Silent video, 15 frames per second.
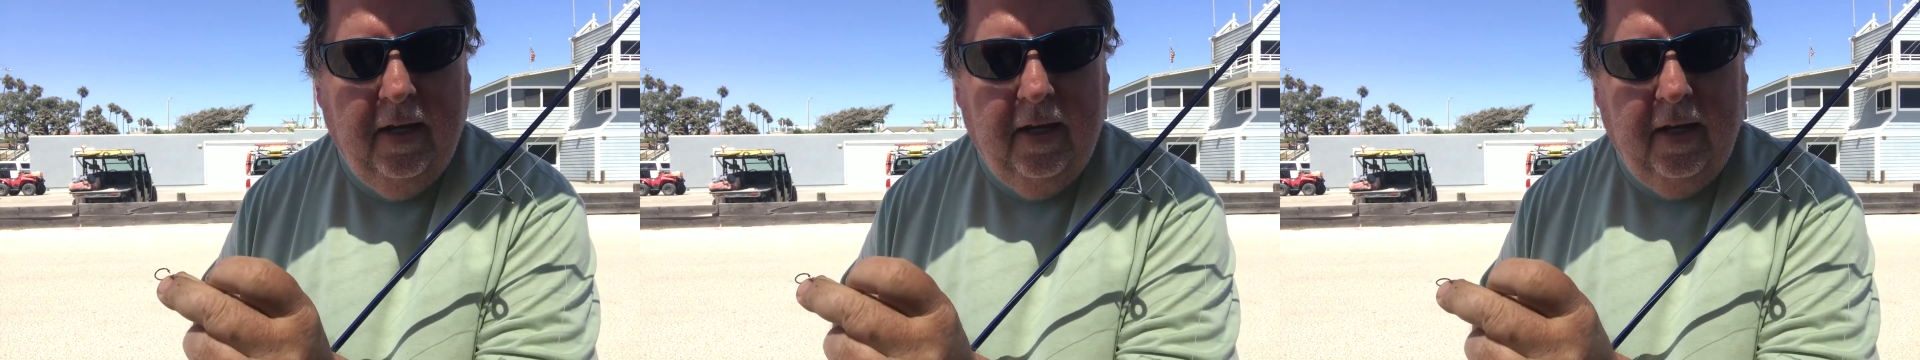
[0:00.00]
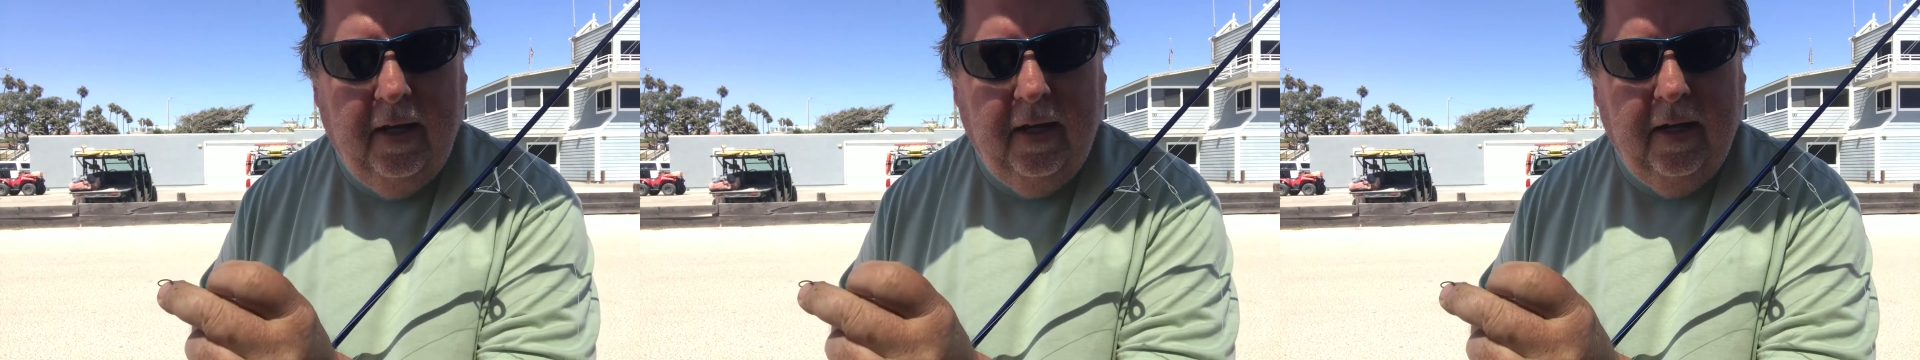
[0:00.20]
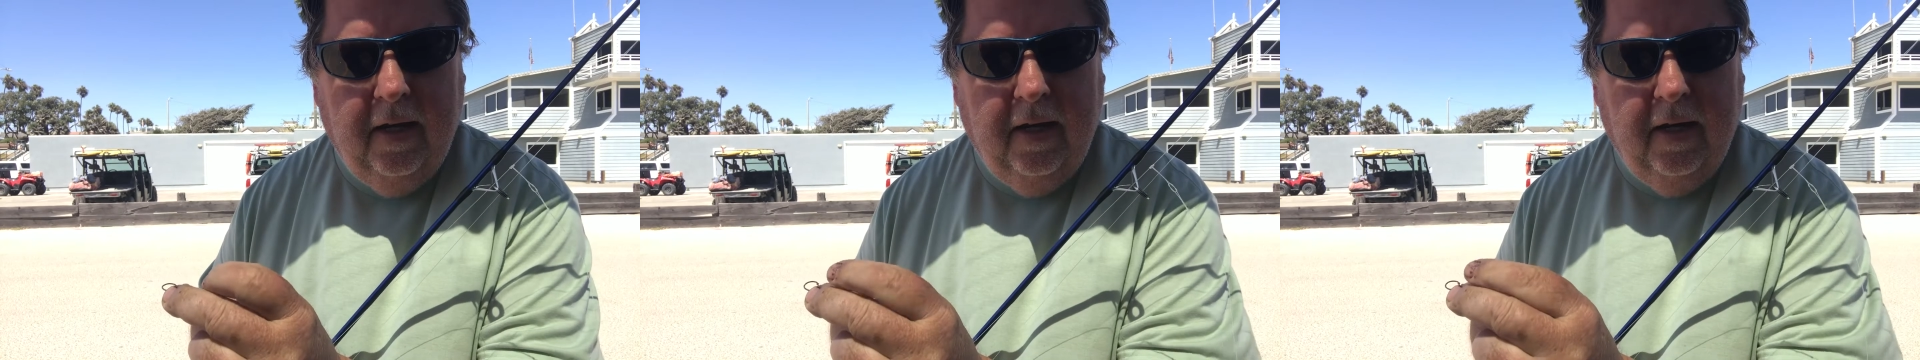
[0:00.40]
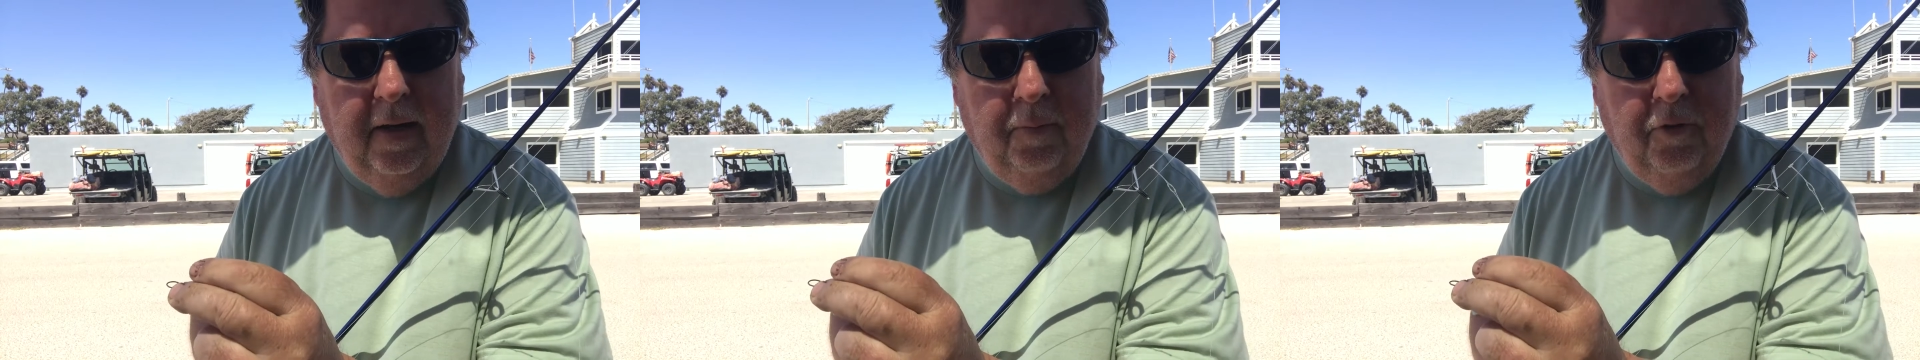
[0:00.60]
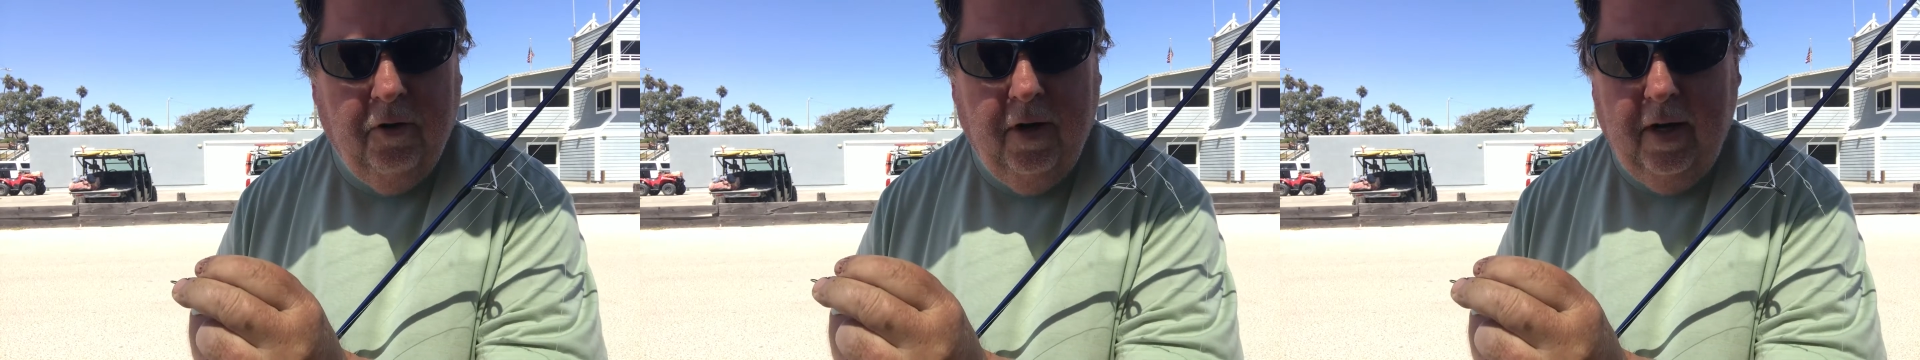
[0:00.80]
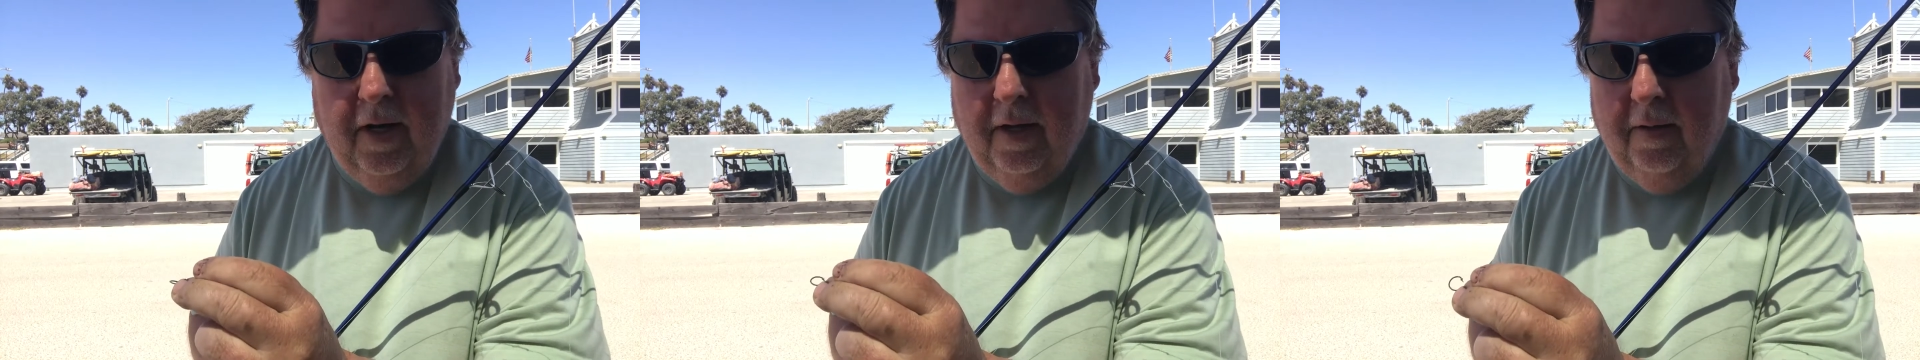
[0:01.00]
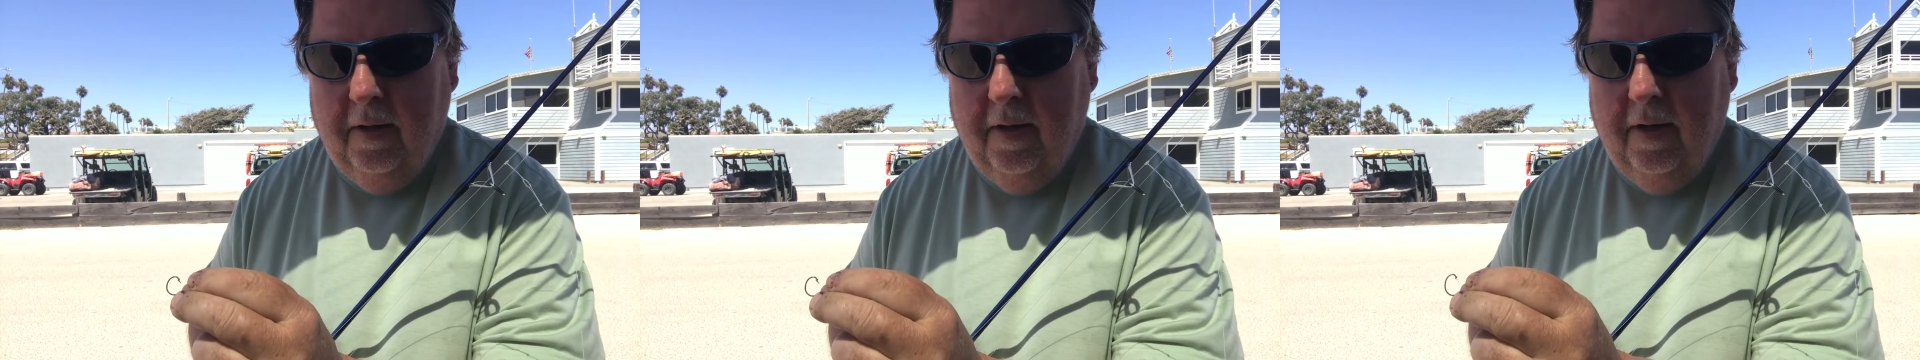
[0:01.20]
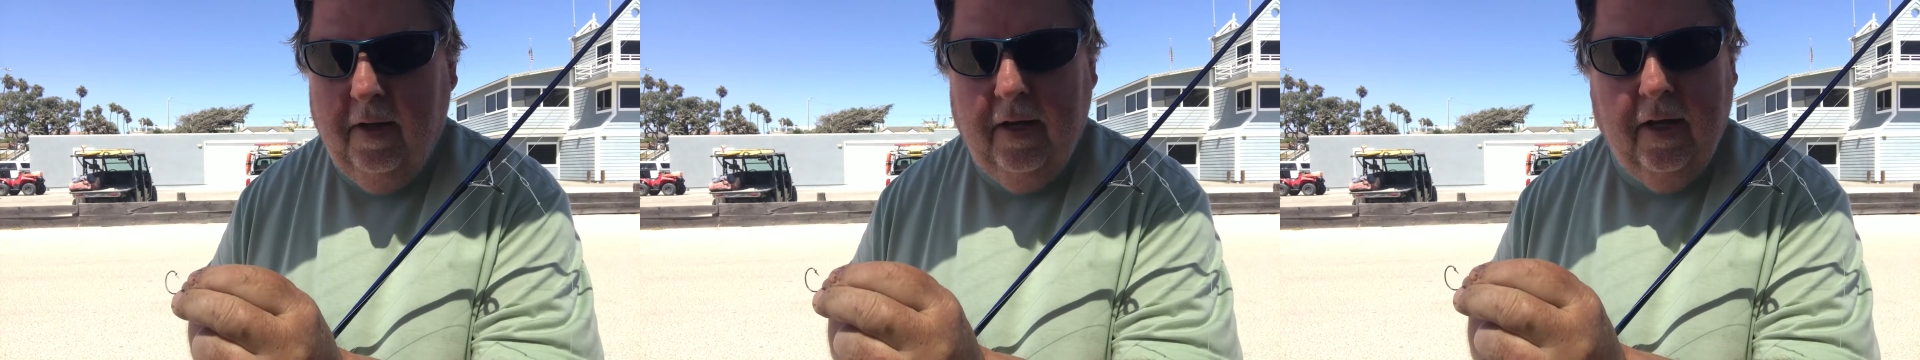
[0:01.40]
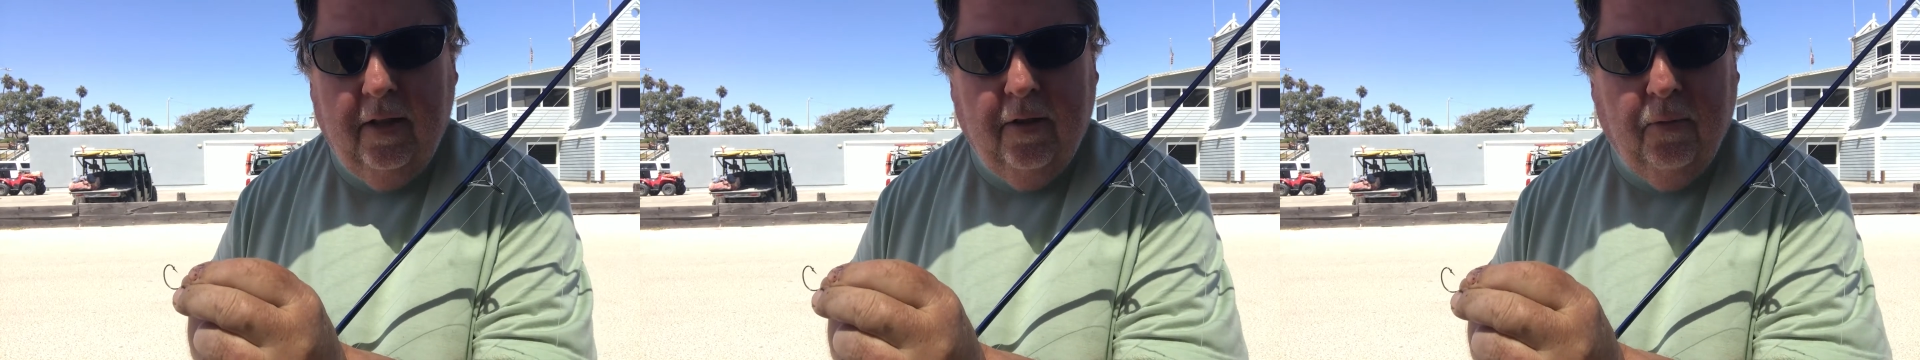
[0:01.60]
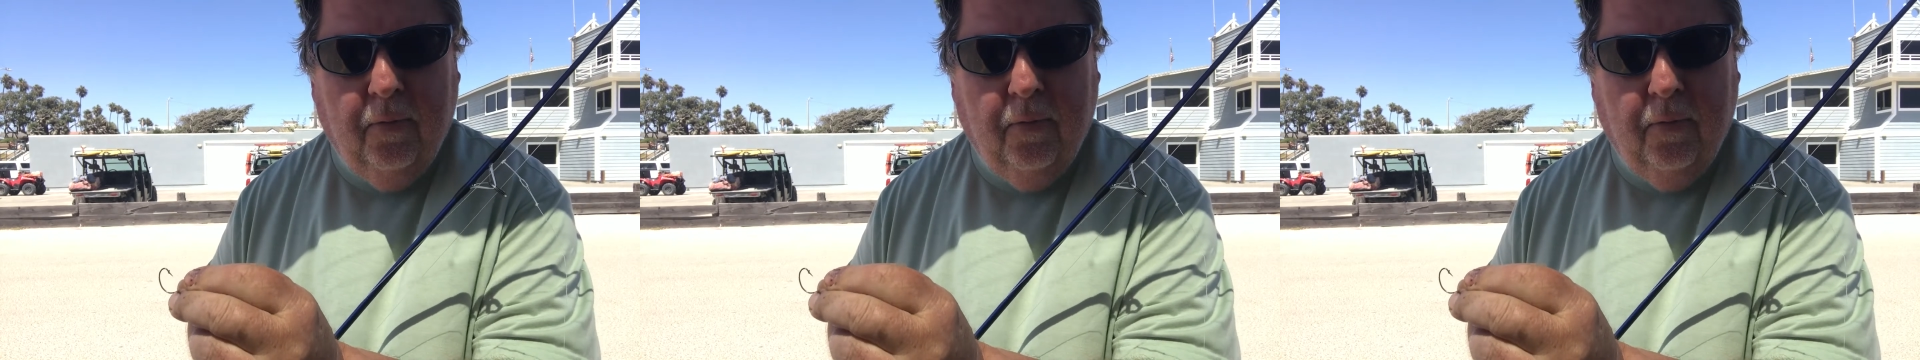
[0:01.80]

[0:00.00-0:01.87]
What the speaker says: I'm trying to get the